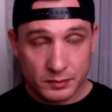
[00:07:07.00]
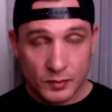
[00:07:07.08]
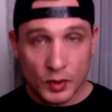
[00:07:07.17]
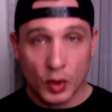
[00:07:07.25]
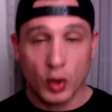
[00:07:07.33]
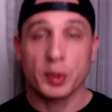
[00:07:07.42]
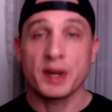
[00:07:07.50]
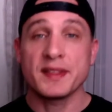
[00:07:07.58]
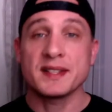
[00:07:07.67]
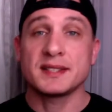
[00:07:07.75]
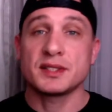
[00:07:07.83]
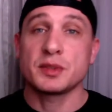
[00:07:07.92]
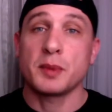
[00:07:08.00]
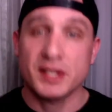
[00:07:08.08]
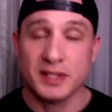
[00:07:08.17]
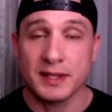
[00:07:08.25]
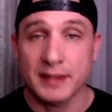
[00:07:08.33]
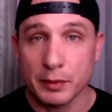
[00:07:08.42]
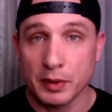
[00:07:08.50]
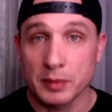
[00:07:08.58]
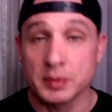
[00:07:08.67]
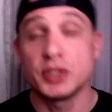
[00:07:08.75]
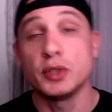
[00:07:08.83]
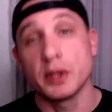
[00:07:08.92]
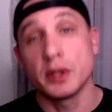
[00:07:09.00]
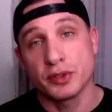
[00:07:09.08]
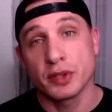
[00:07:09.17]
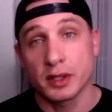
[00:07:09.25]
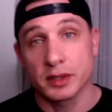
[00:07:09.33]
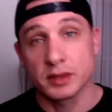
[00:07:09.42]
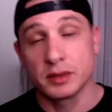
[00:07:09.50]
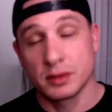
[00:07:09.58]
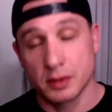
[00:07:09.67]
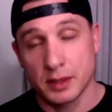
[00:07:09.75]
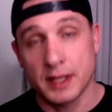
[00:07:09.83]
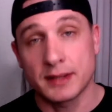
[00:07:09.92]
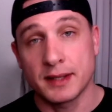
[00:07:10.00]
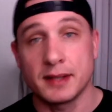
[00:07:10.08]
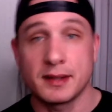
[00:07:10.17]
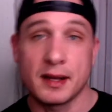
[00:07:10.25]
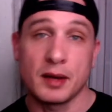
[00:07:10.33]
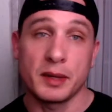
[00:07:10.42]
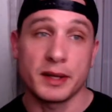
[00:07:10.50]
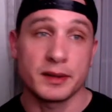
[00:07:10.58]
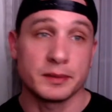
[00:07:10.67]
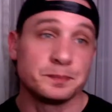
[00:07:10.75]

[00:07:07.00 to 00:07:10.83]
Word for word: or were in the situation that they were in due to the drugs that they dealt with.